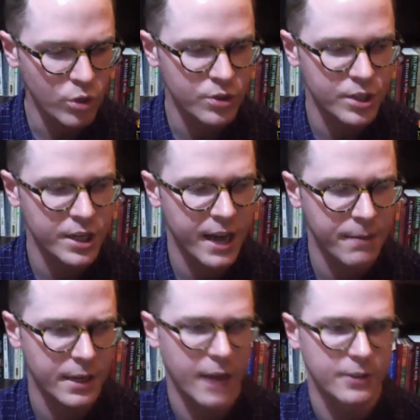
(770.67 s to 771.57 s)
you see it
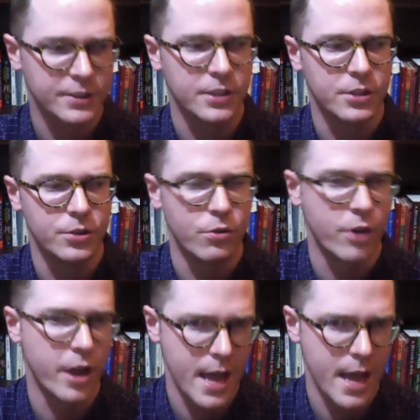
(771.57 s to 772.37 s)
happening outside your door